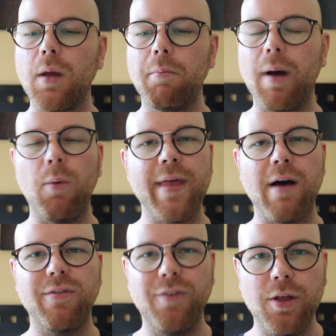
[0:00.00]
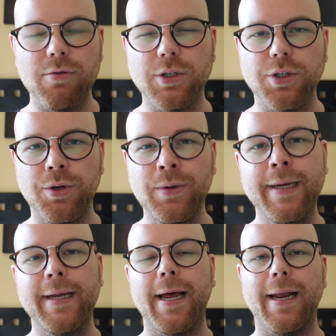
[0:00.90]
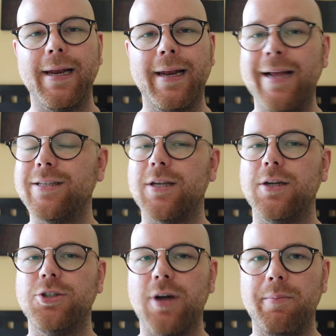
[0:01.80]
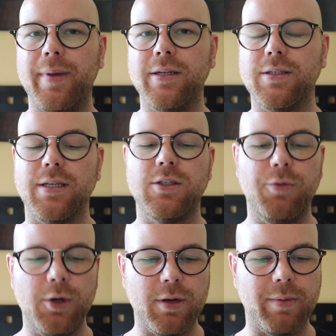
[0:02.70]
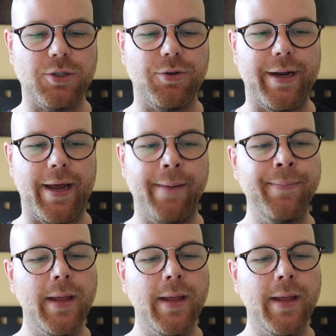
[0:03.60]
But without further ado, let's jump into this. So if we look at my screen here,